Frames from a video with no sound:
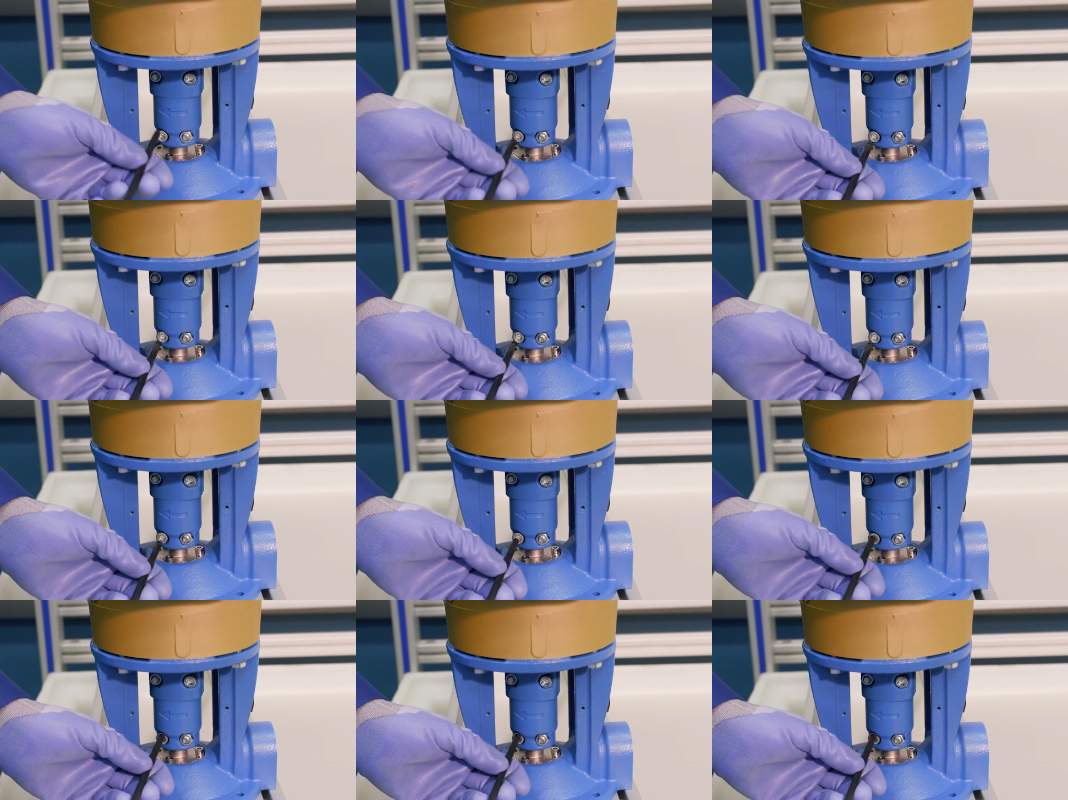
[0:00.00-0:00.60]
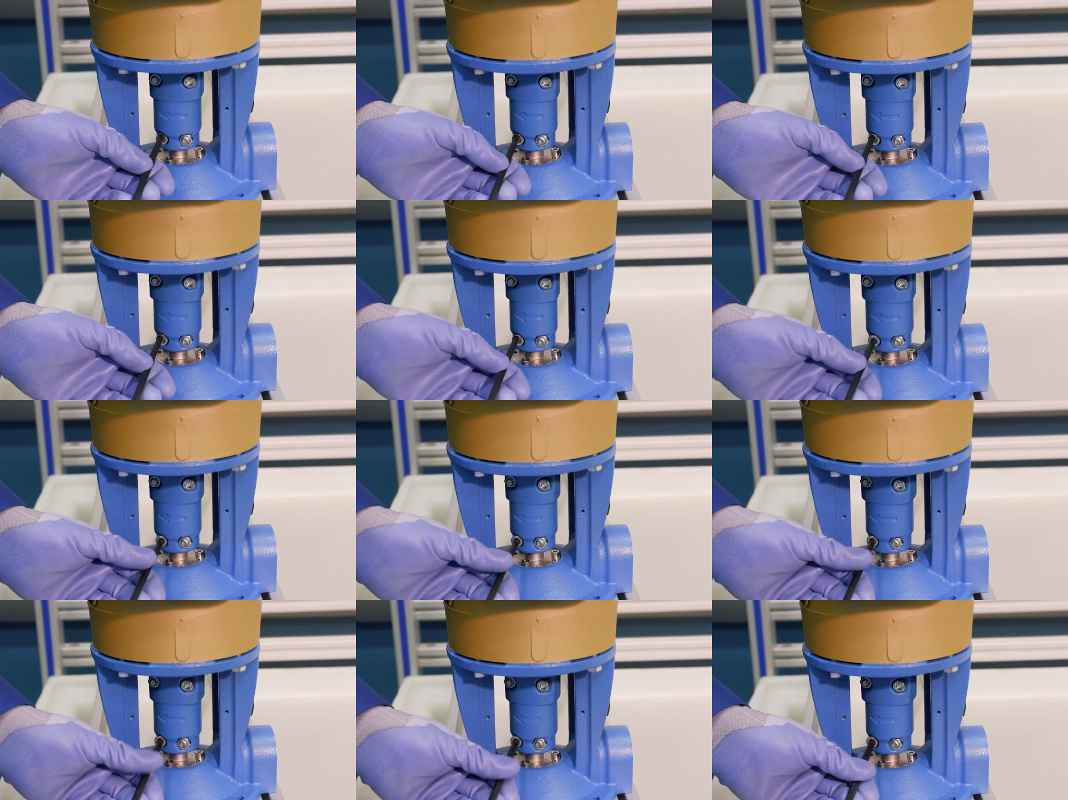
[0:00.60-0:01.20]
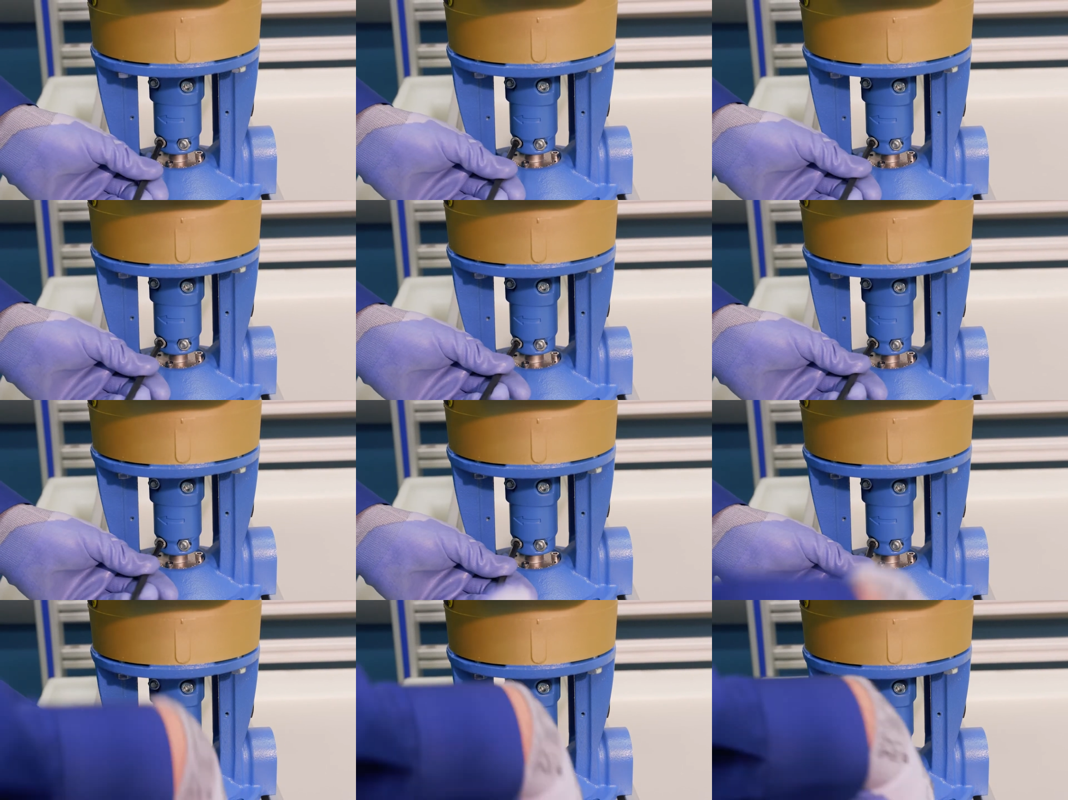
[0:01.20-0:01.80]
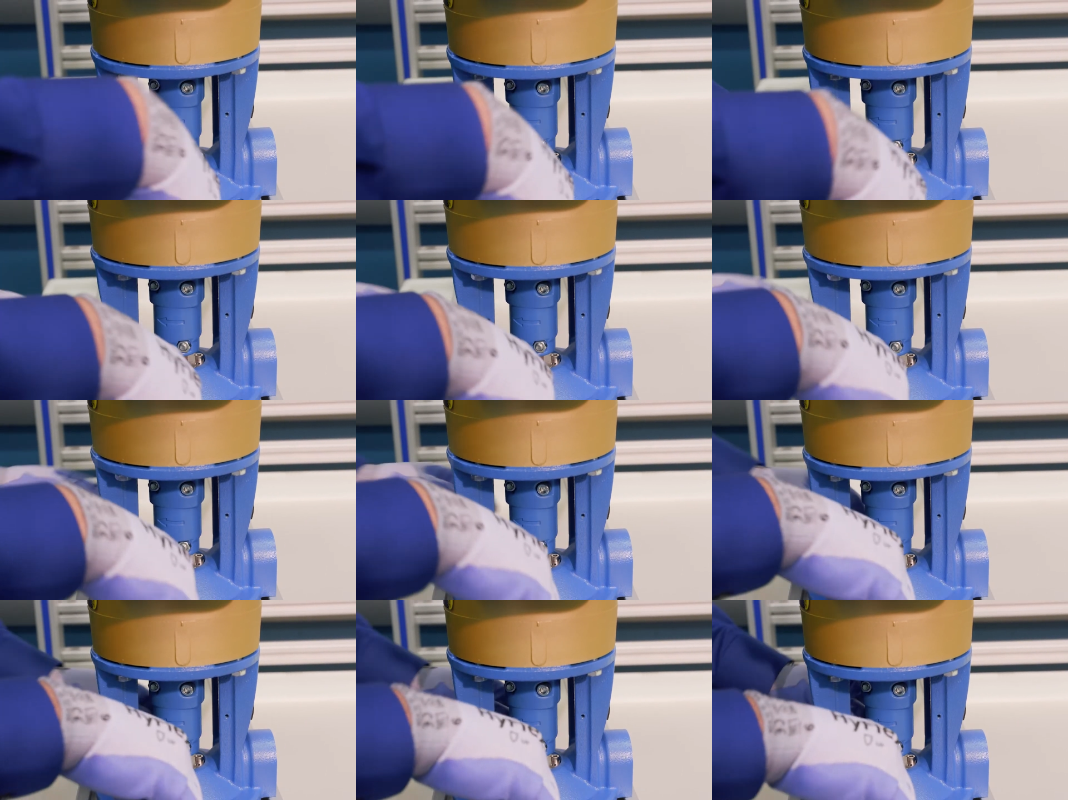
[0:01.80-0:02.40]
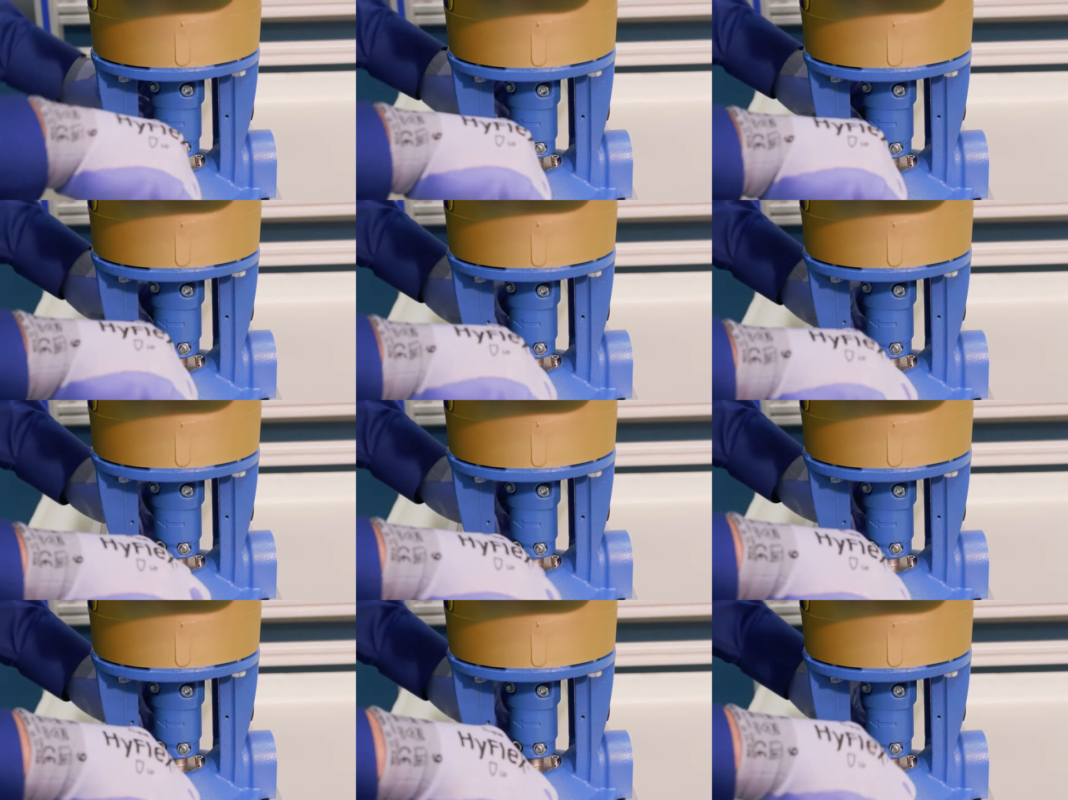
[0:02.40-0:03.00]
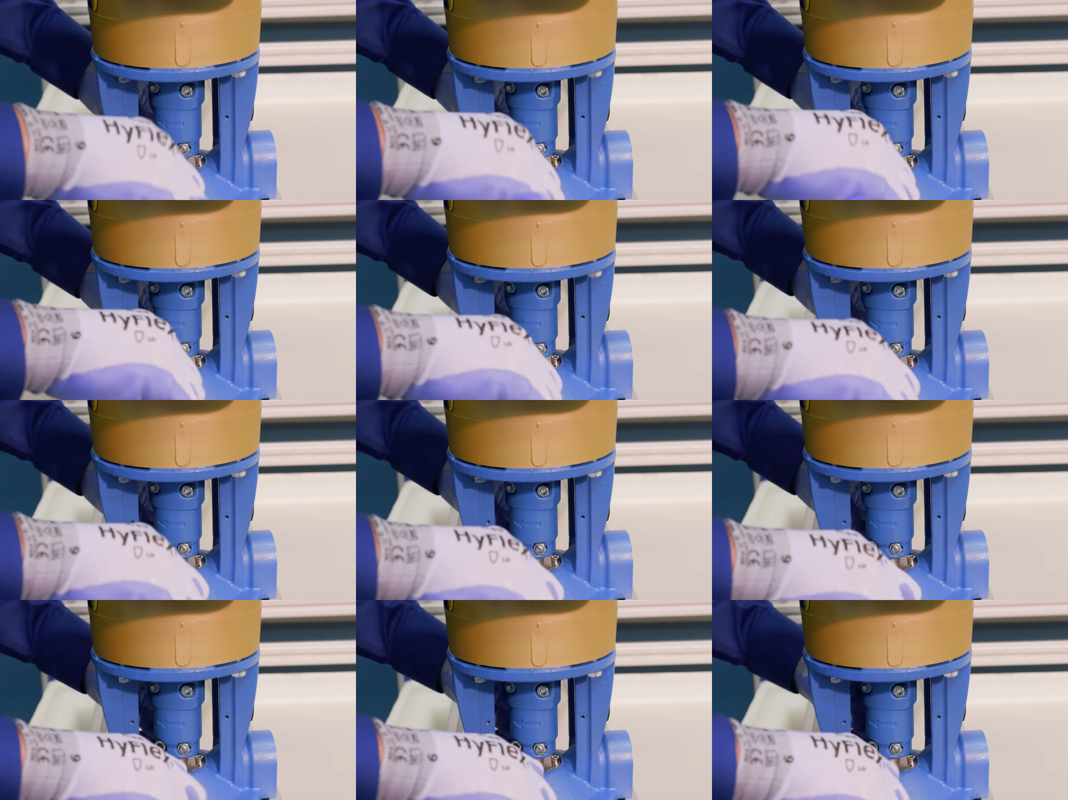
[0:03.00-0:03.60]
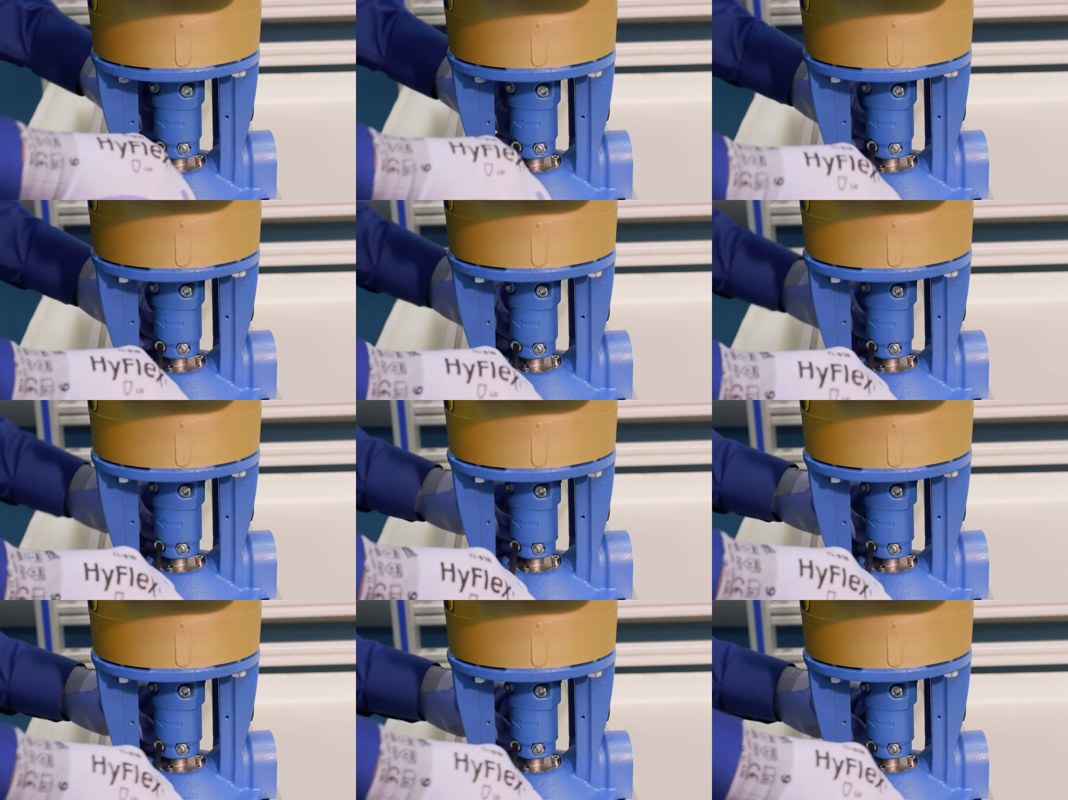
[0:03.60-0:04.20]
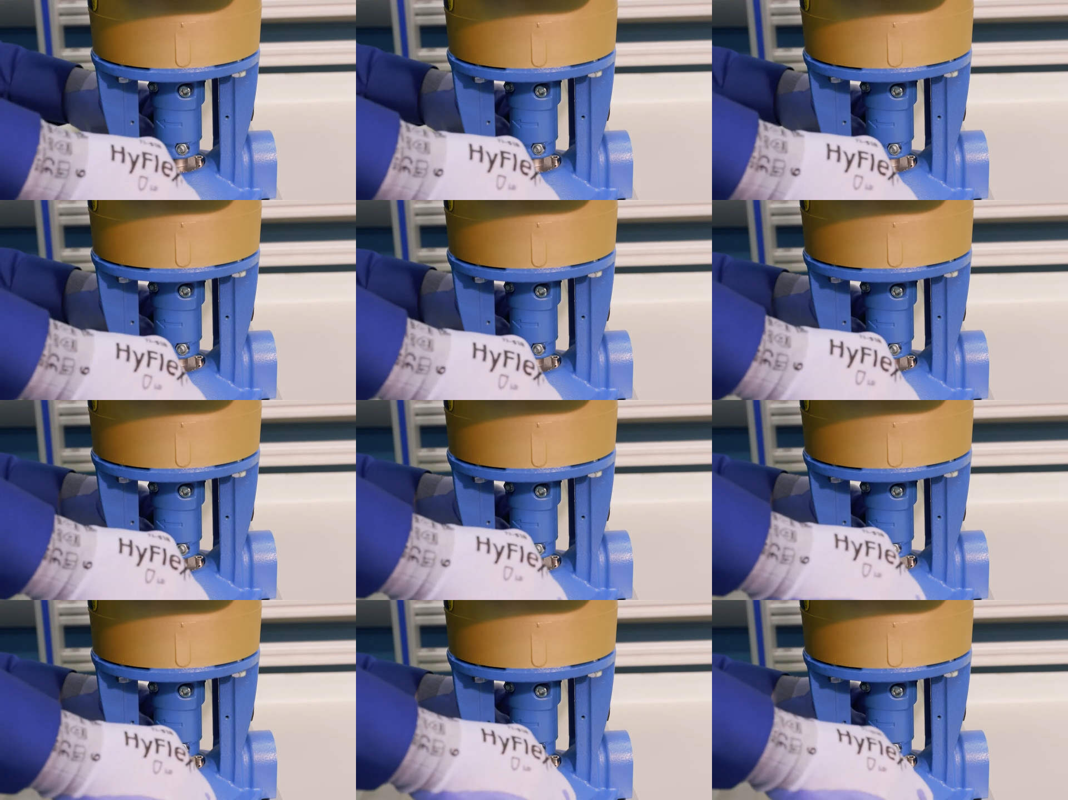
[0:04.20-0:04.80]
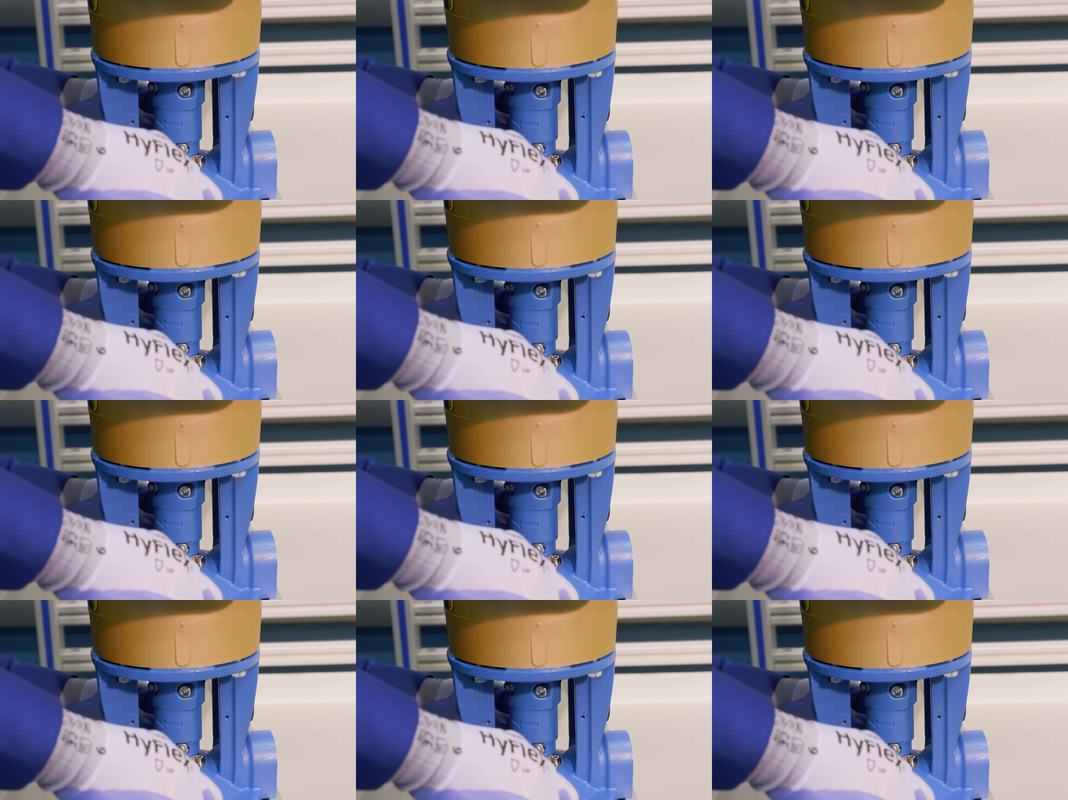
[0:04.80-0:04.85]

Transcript: No face is visible, so there are no lips to read.